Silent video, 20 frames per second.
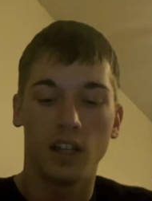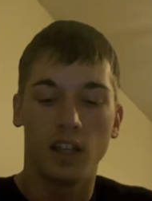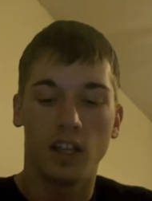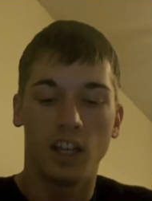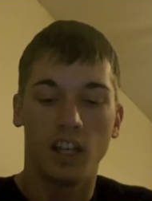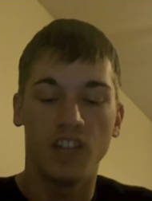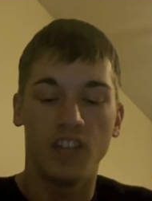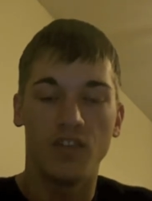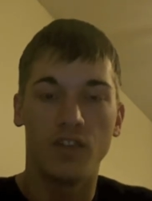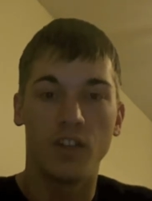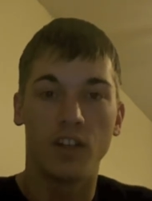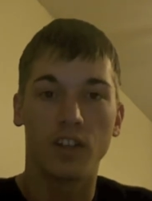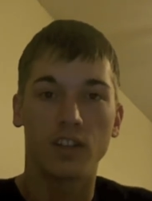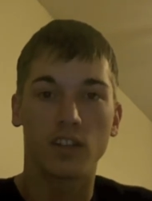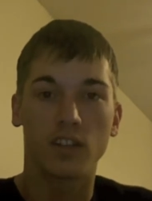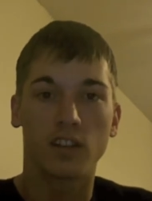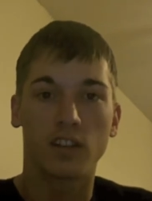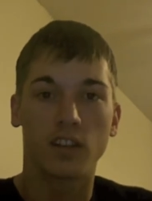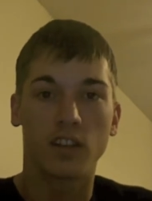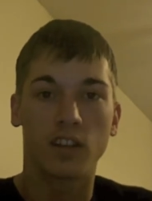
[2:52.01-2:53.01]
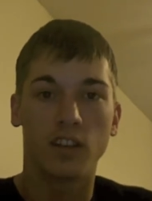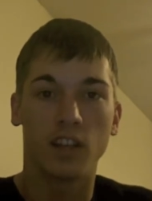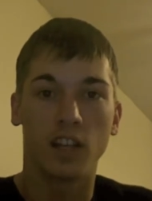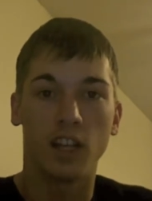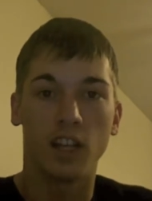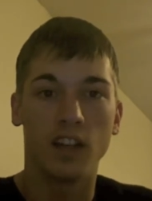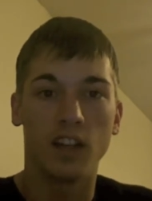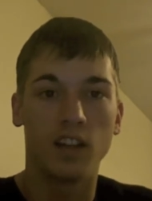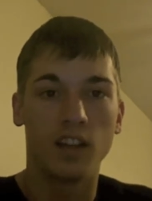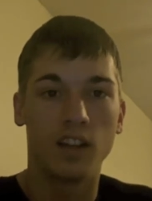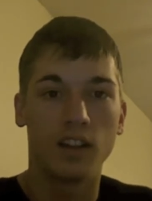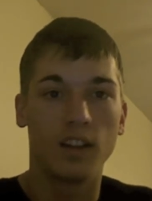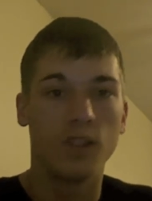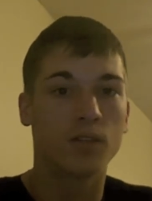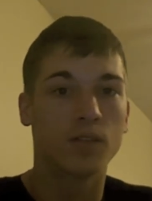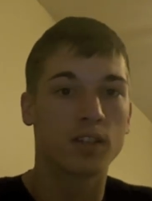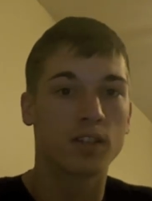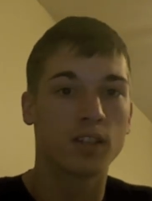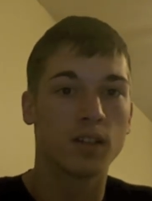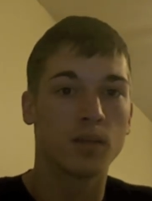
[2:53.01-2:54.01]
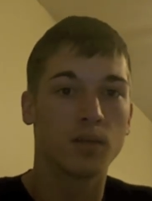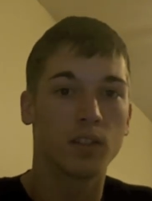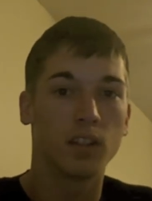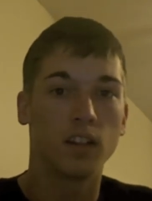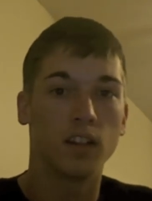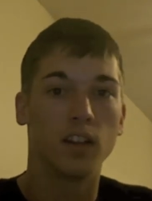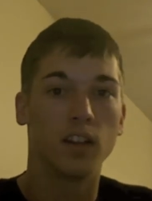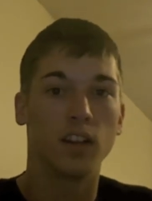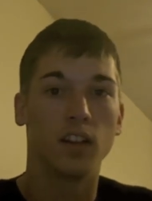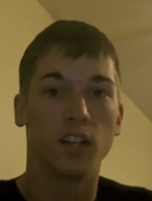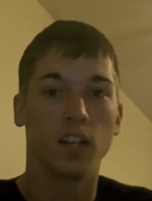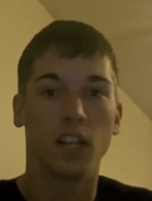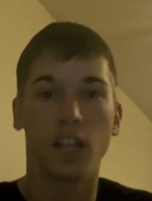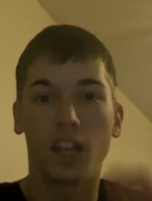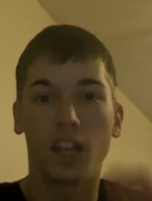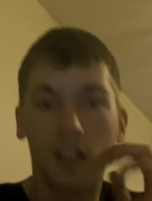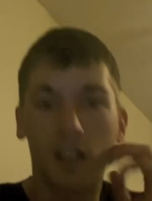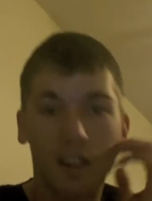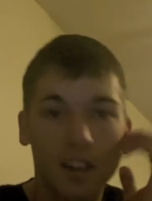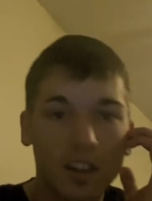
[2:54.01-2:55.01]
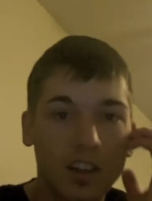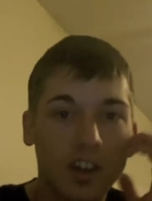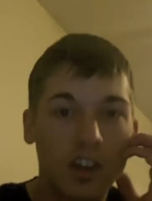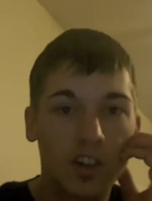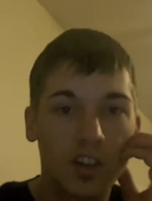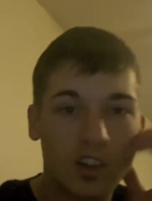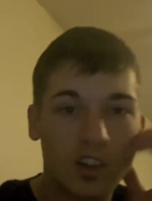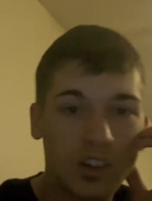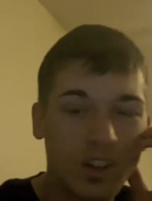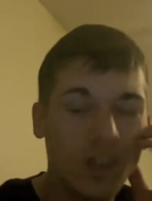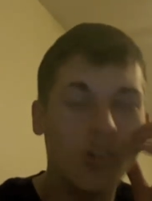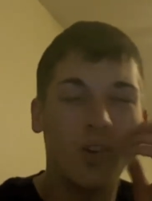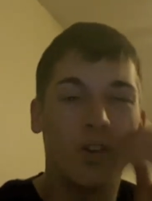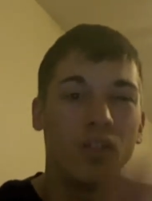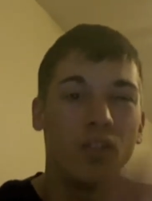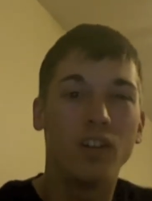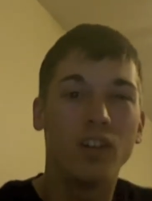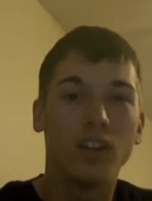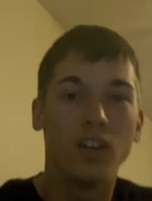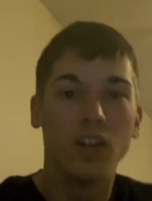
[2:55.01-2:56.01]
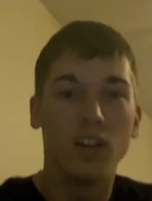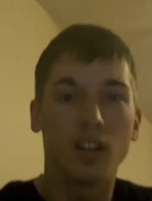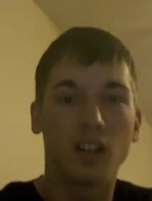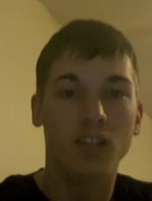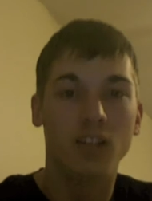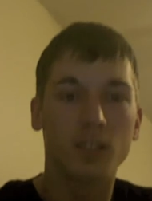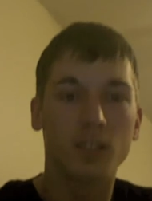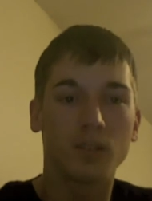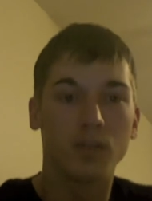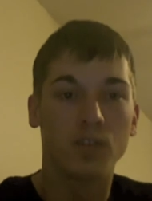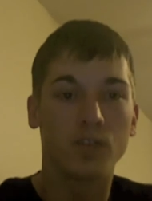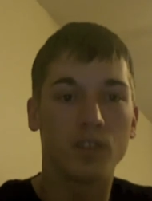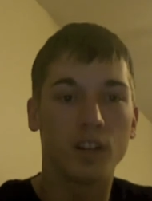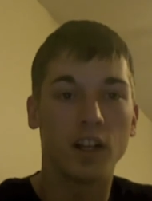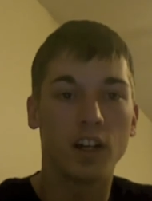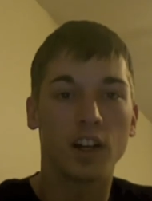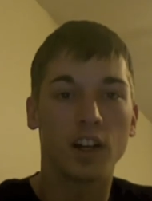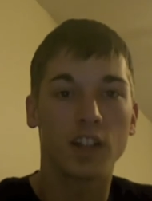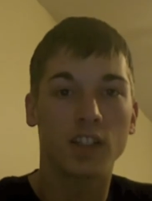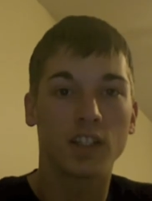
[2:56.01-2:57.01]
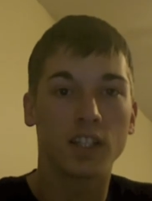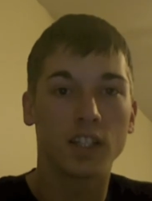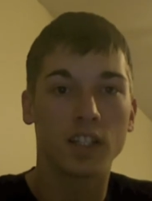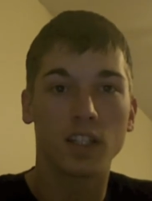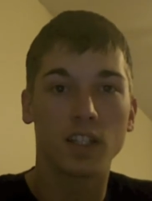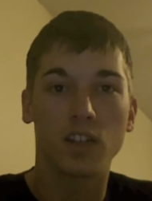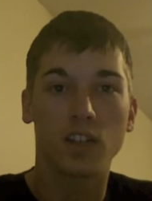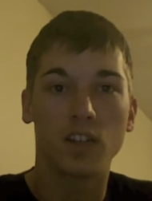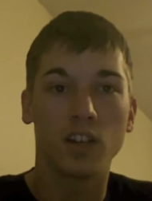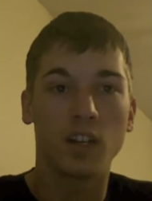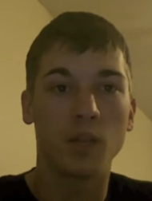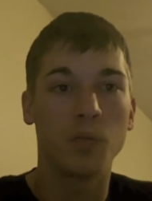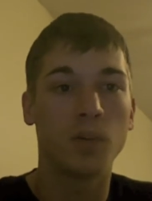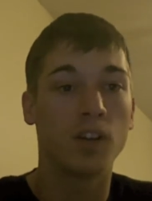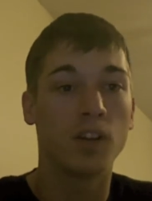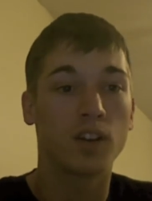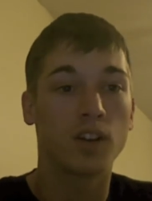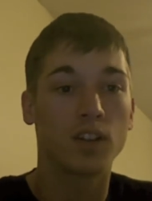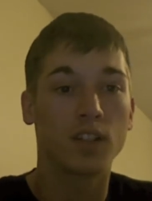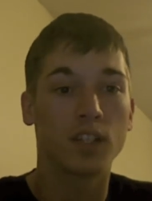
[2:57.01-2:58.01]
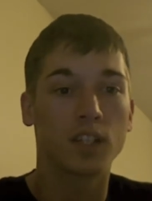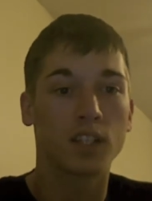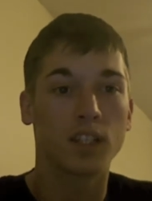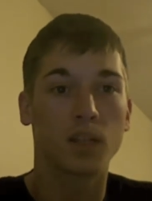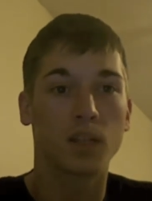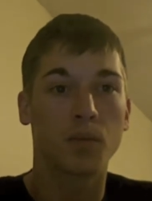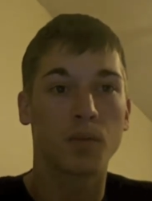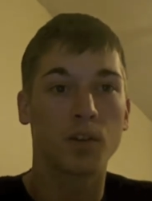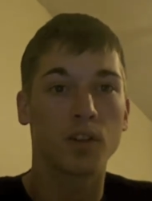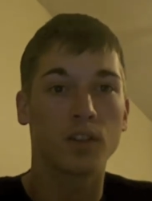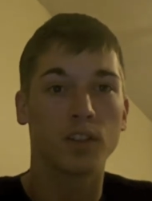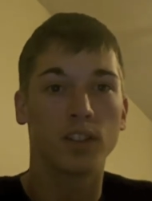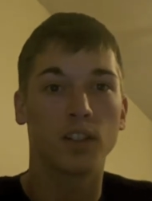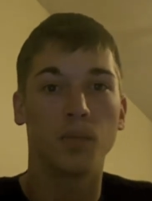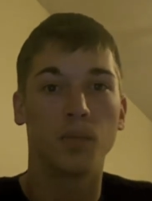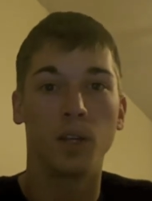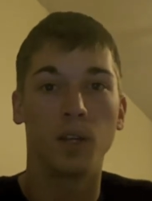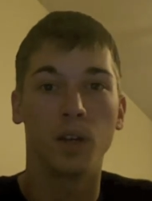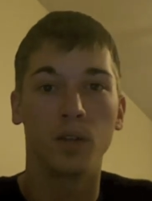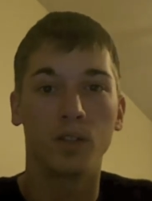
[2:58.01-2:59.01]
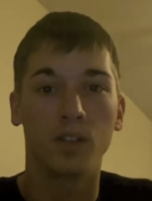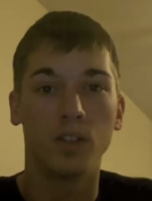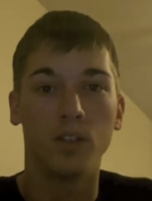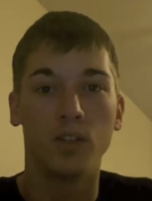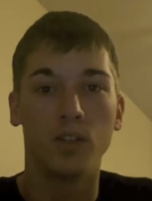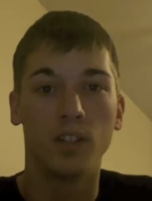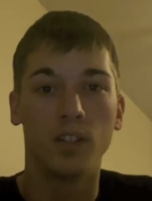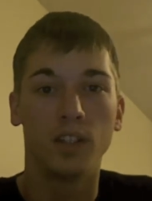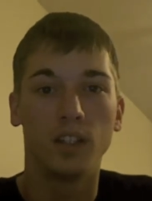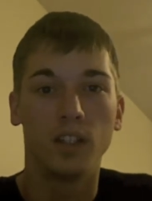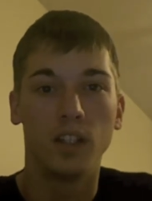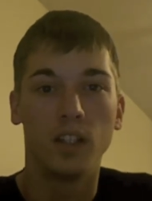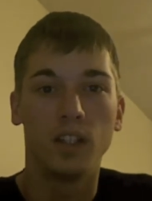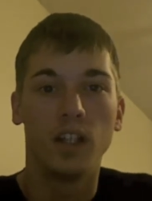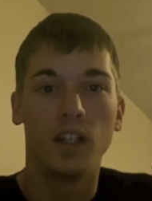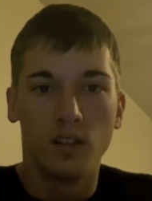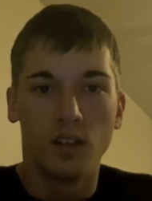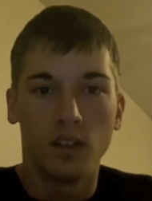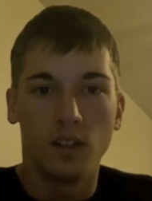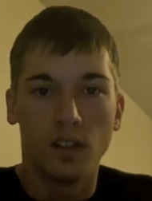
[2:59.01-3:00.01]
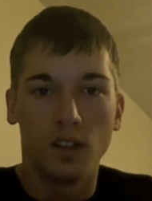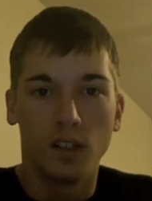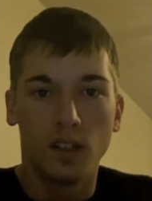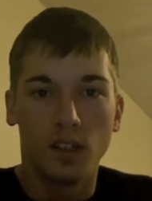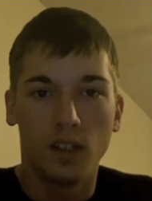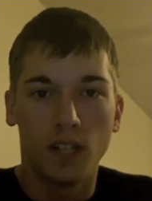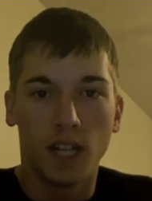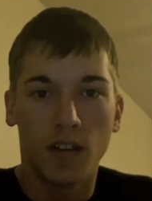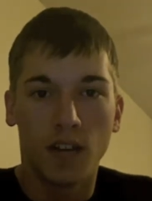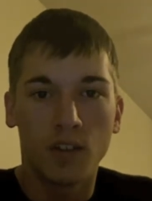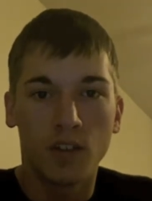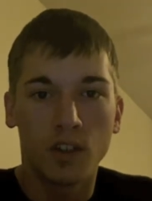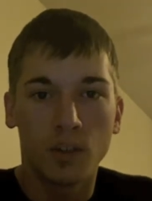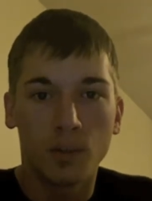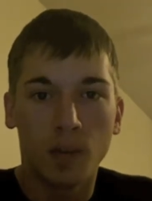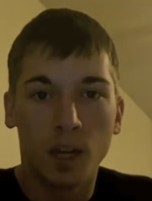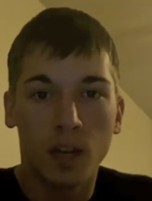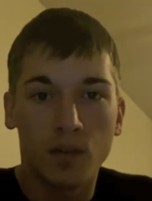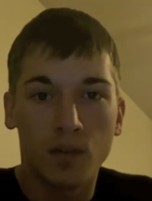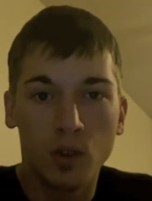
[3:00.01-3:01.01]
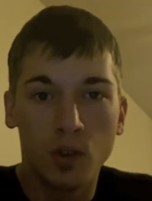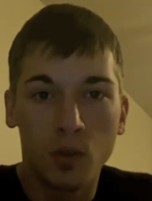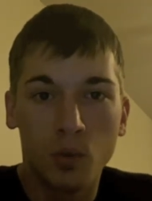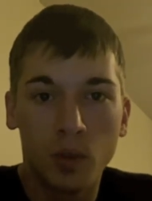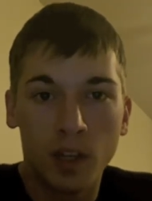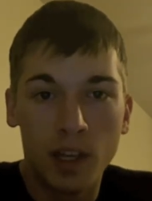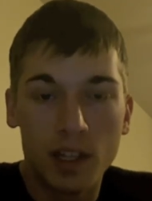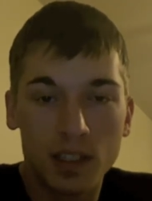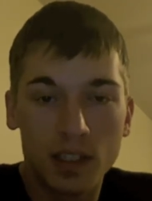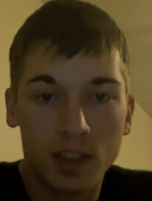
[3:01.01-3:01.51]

he felt that it was something he could do because it was very artistic. You had to be an artistic person to be able to do it. After about a few weeks